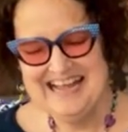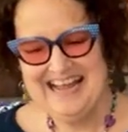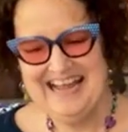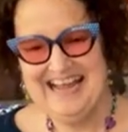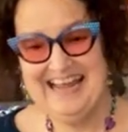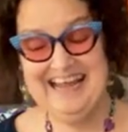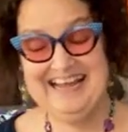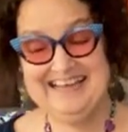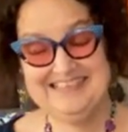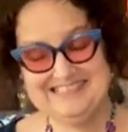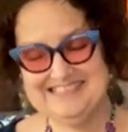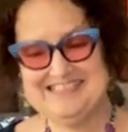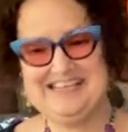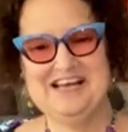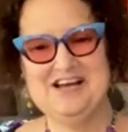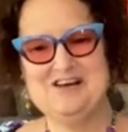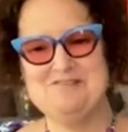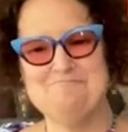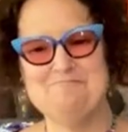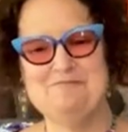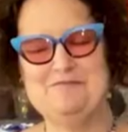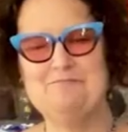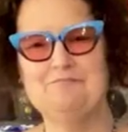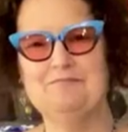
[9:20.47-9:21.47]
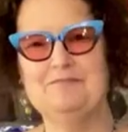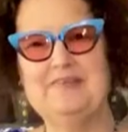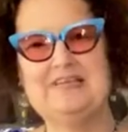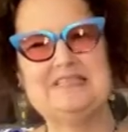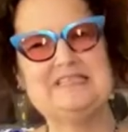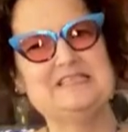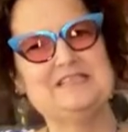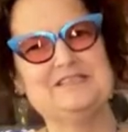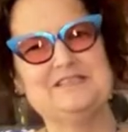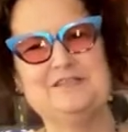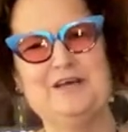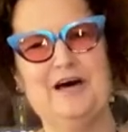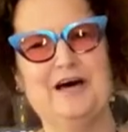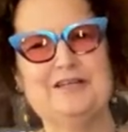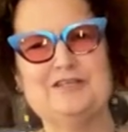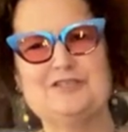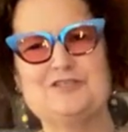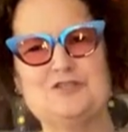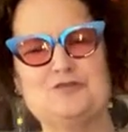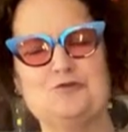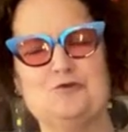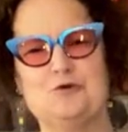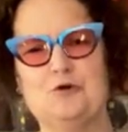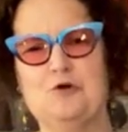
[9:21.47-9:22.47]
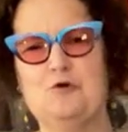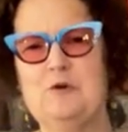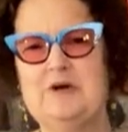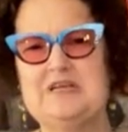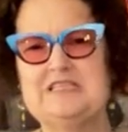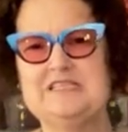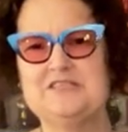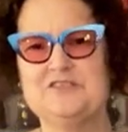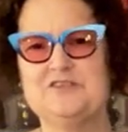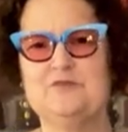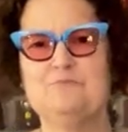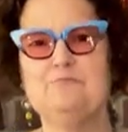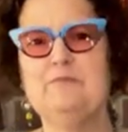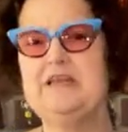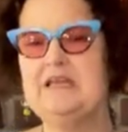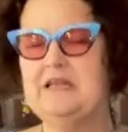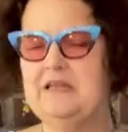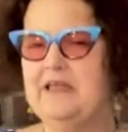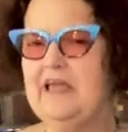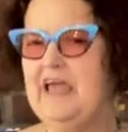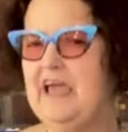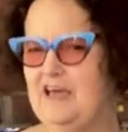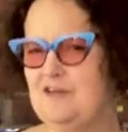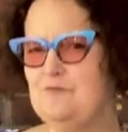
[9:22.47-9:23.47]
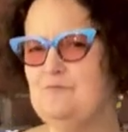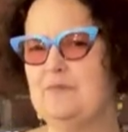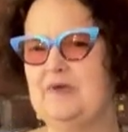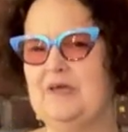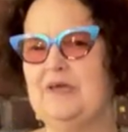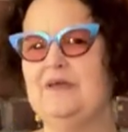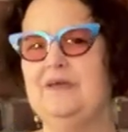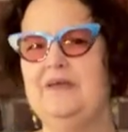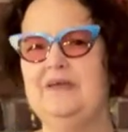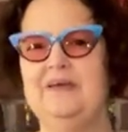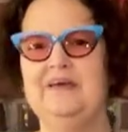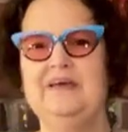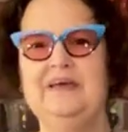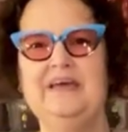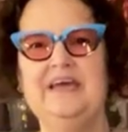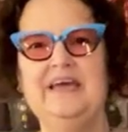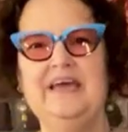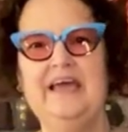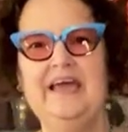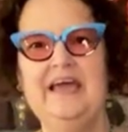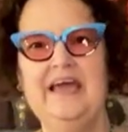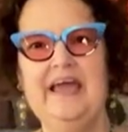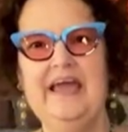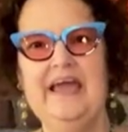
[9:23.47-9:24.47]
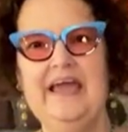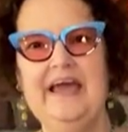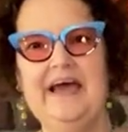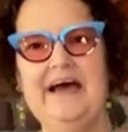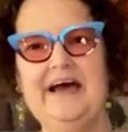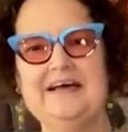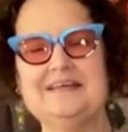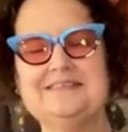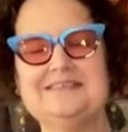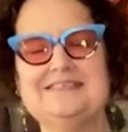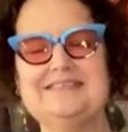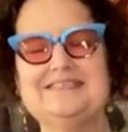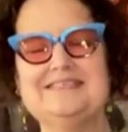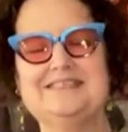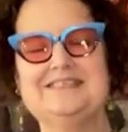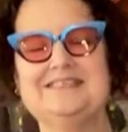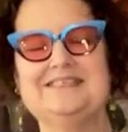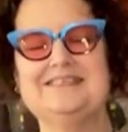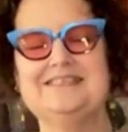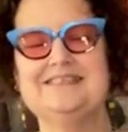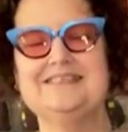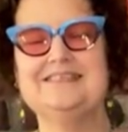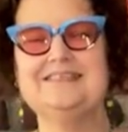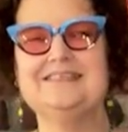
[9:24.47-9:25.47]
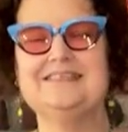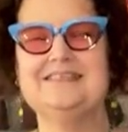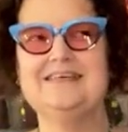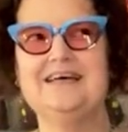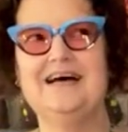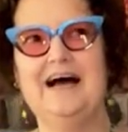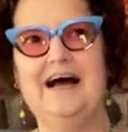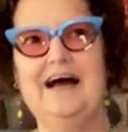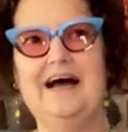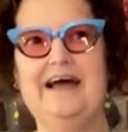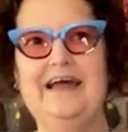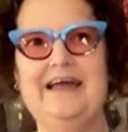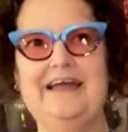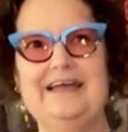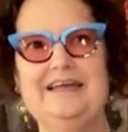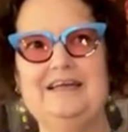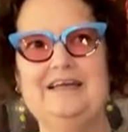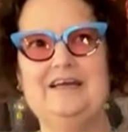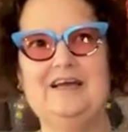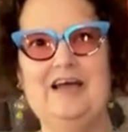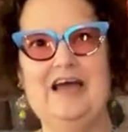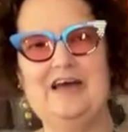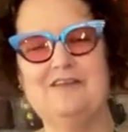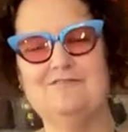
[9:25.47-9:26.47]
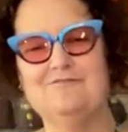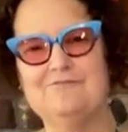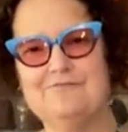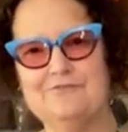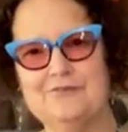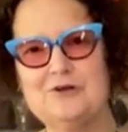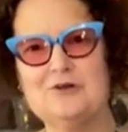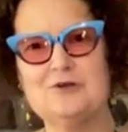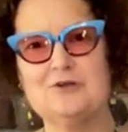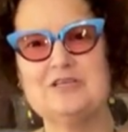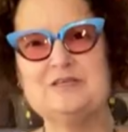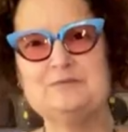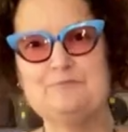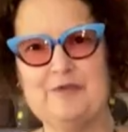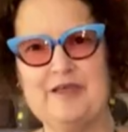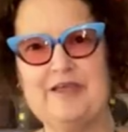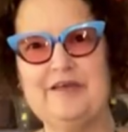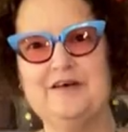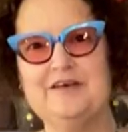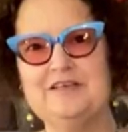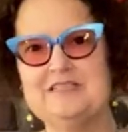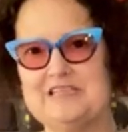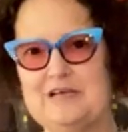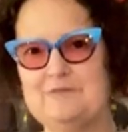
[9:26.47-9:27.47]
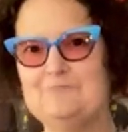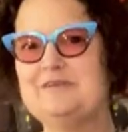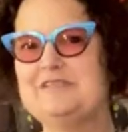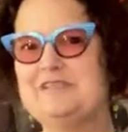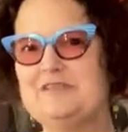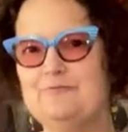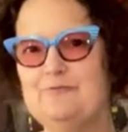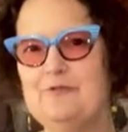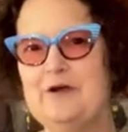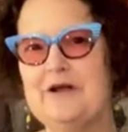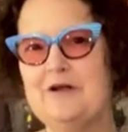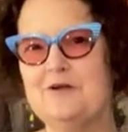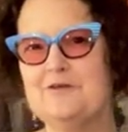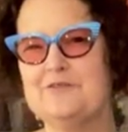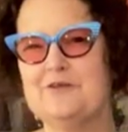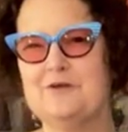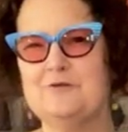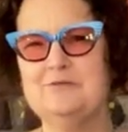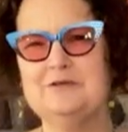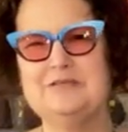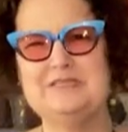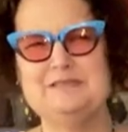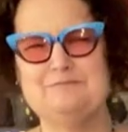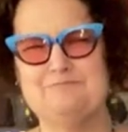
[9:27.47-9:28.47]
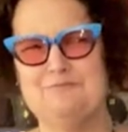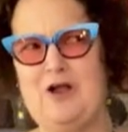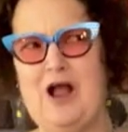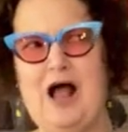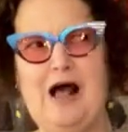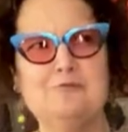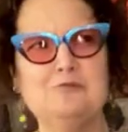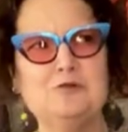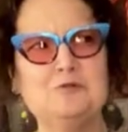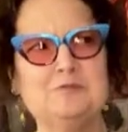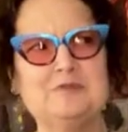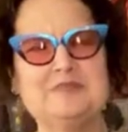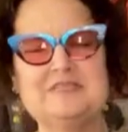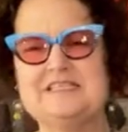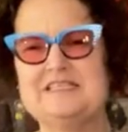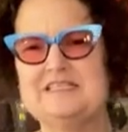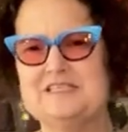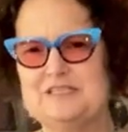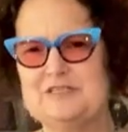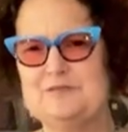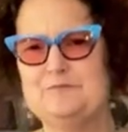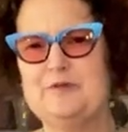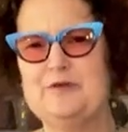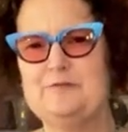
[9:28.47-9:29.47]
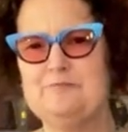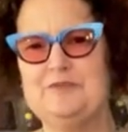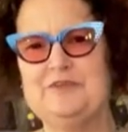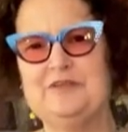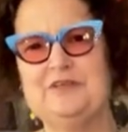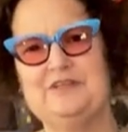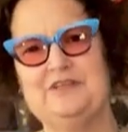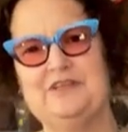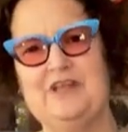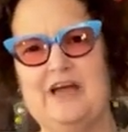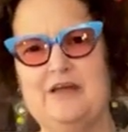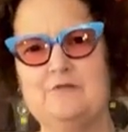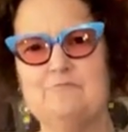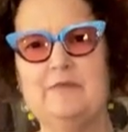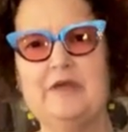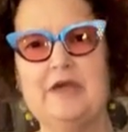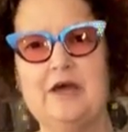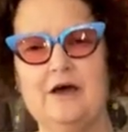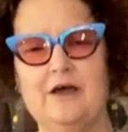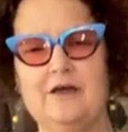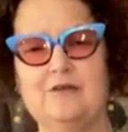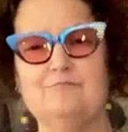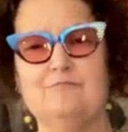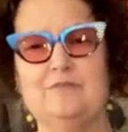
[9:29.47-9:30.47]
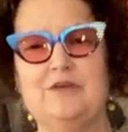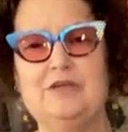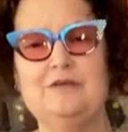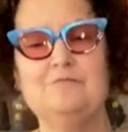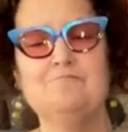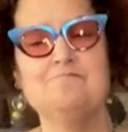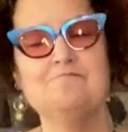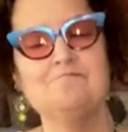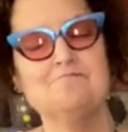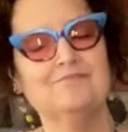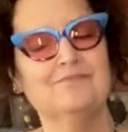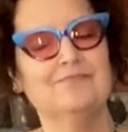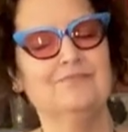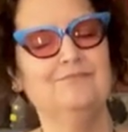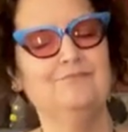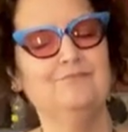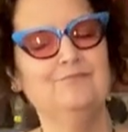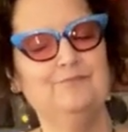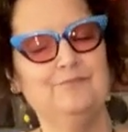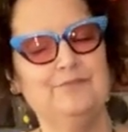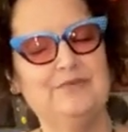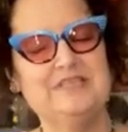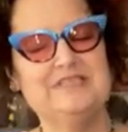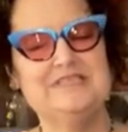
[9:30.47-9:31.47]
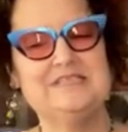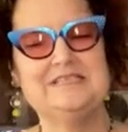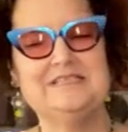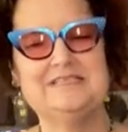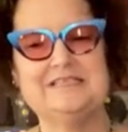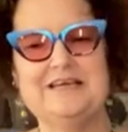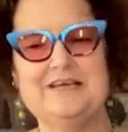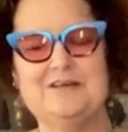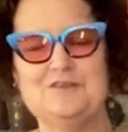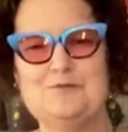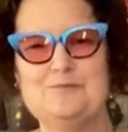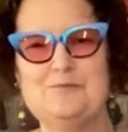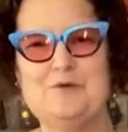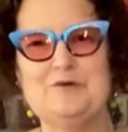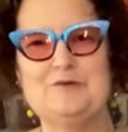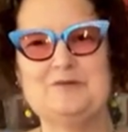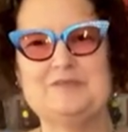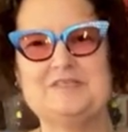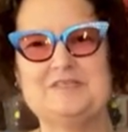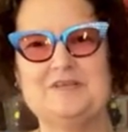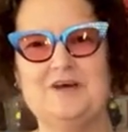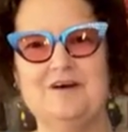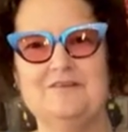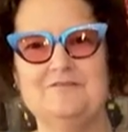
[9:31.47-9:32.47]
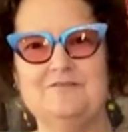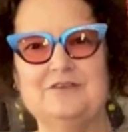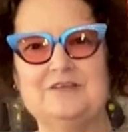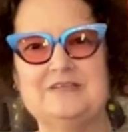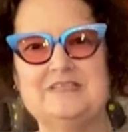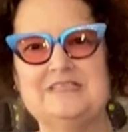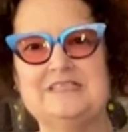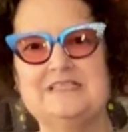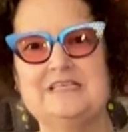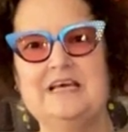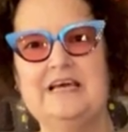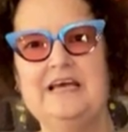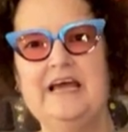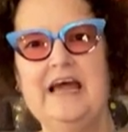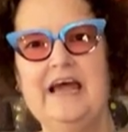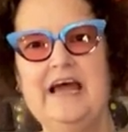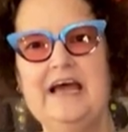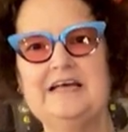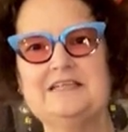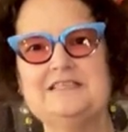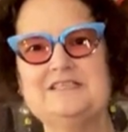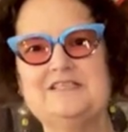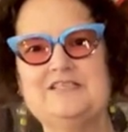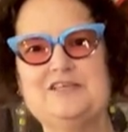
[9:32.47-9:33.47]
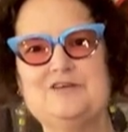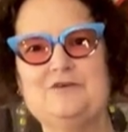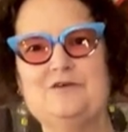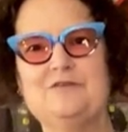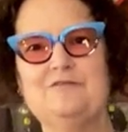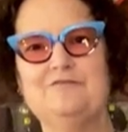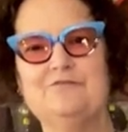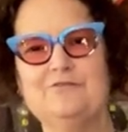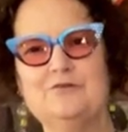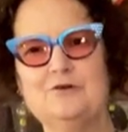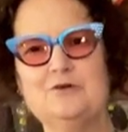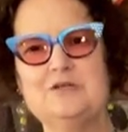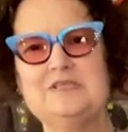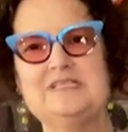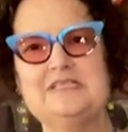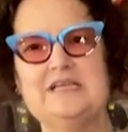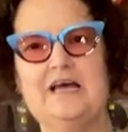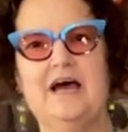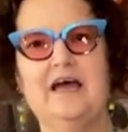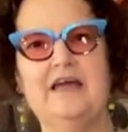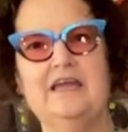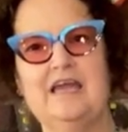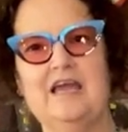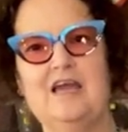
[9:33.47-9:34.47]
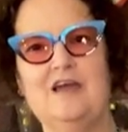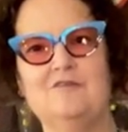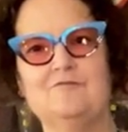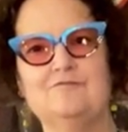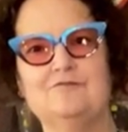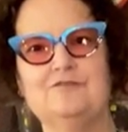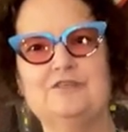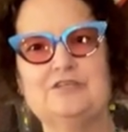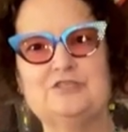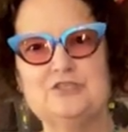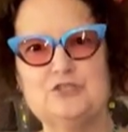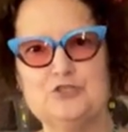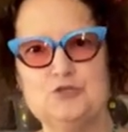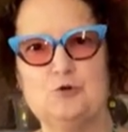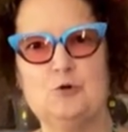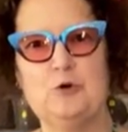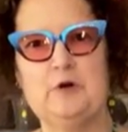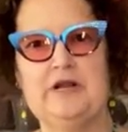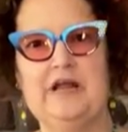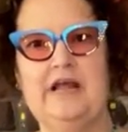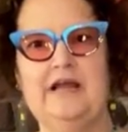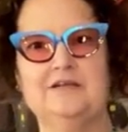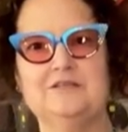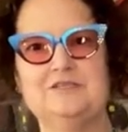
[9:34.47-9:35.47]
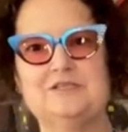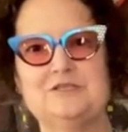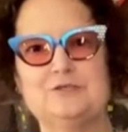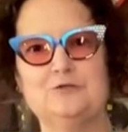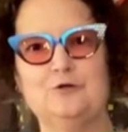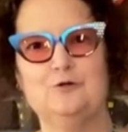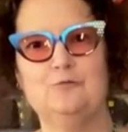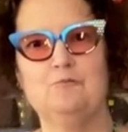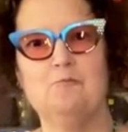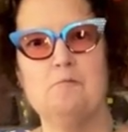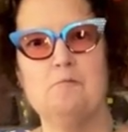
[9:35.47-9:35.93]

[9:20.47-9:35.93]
And this is not a short question, but it can be. And I, at first, because I was aware there was probably 6 people in line behind me, busy day at the post office. And so at first I gave the short answer.